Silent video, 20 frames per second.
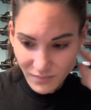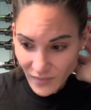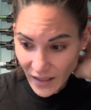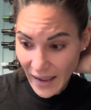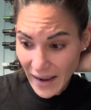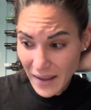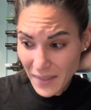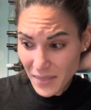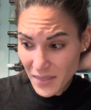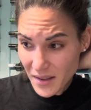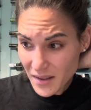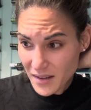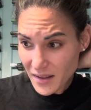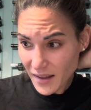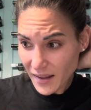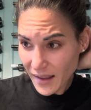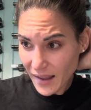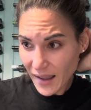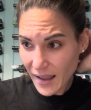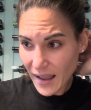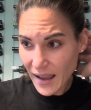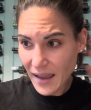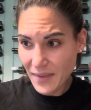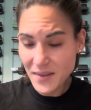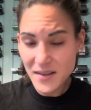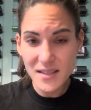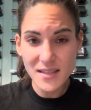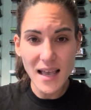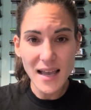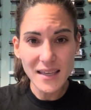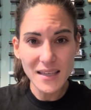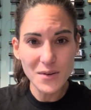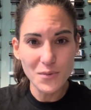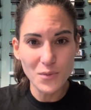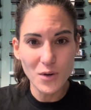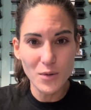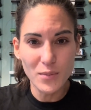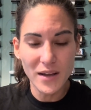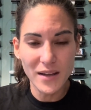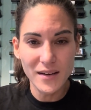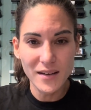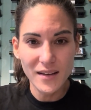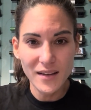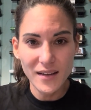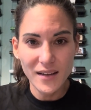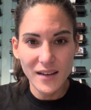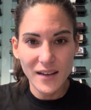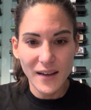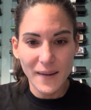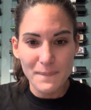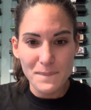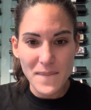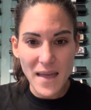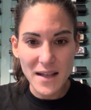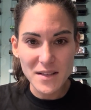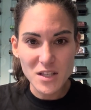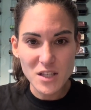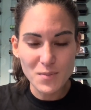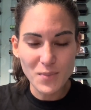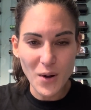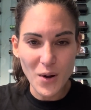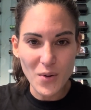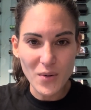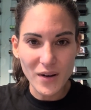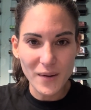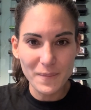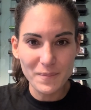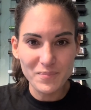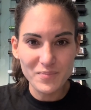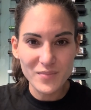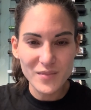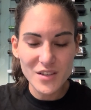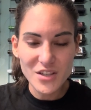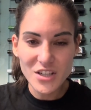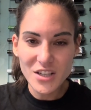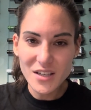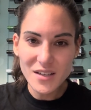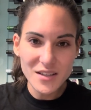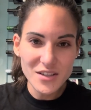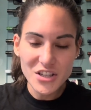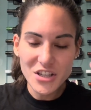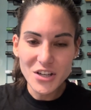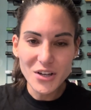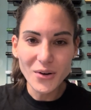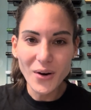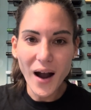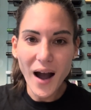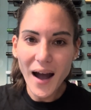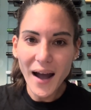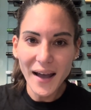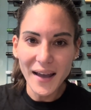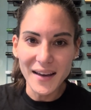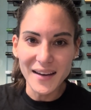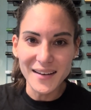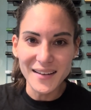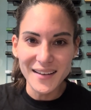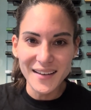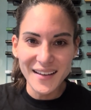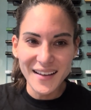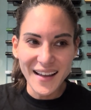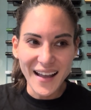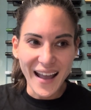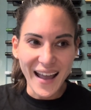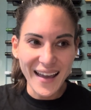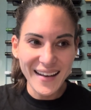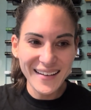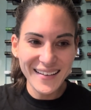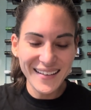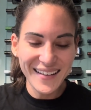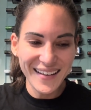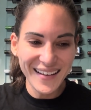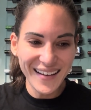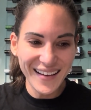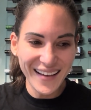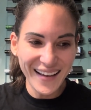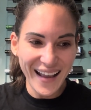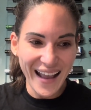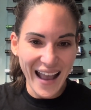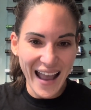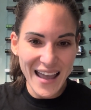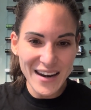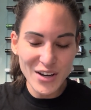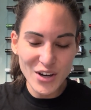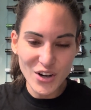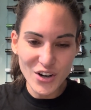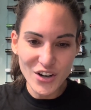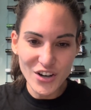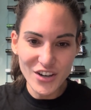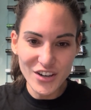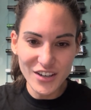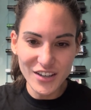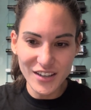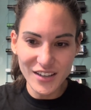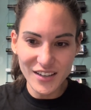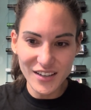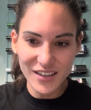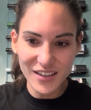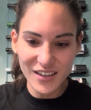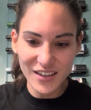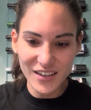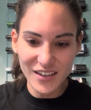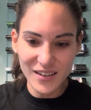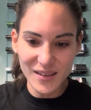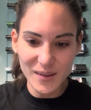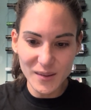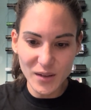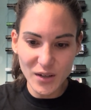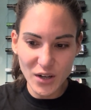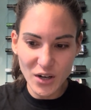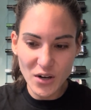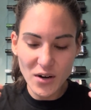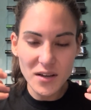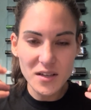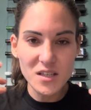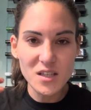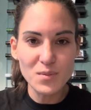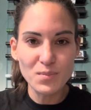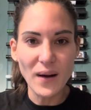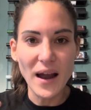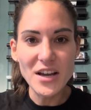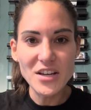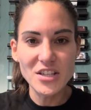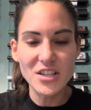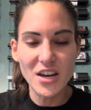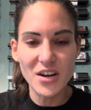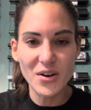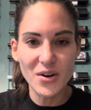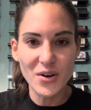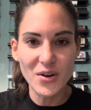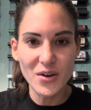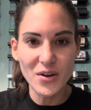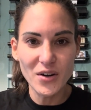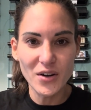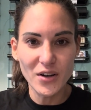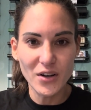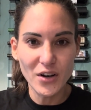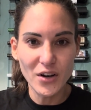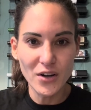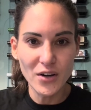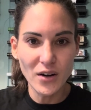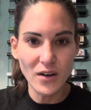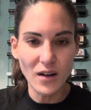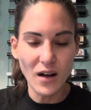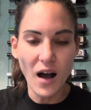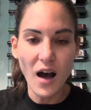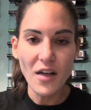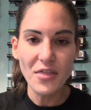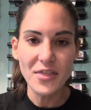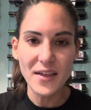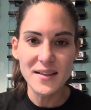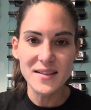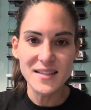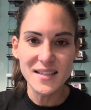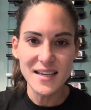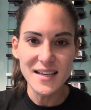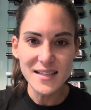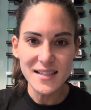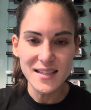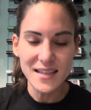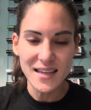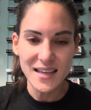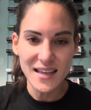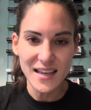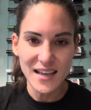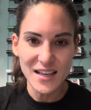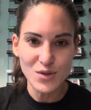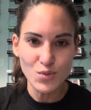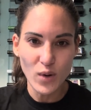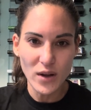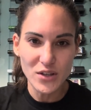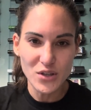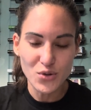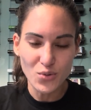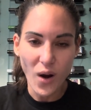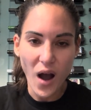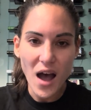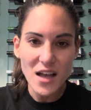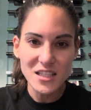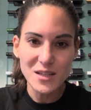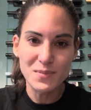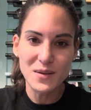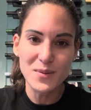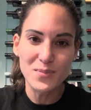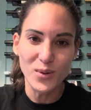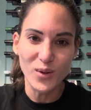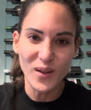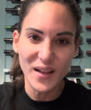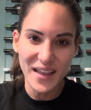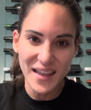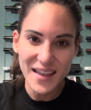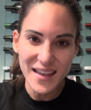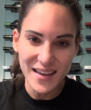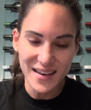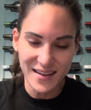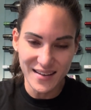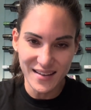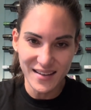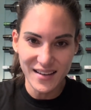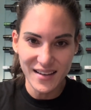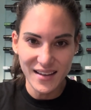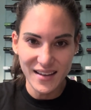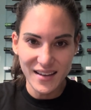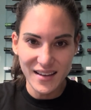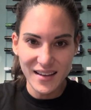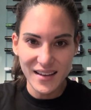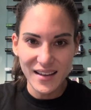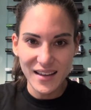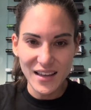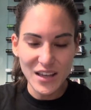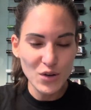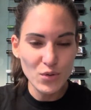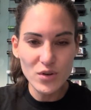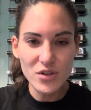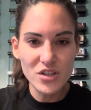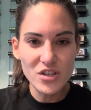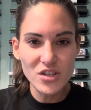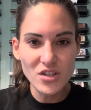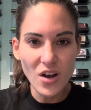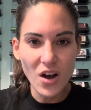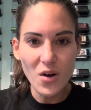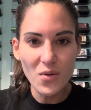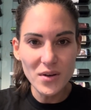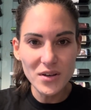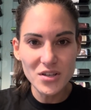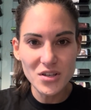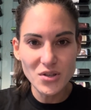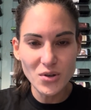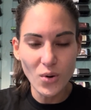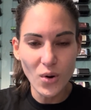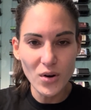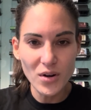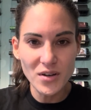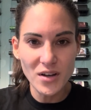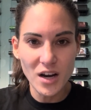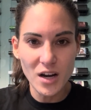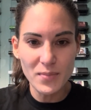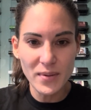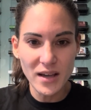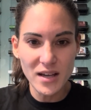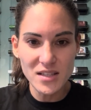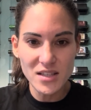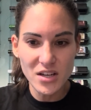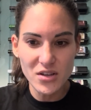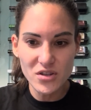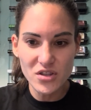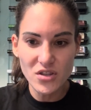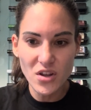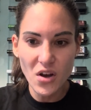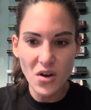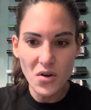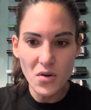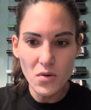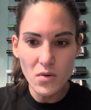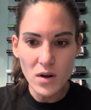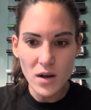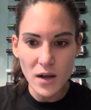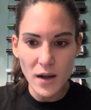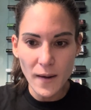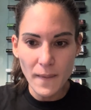And the second woman that spoke, she cried, and her expression, her authenticity is what draws people in. It was so extraordinary because there's no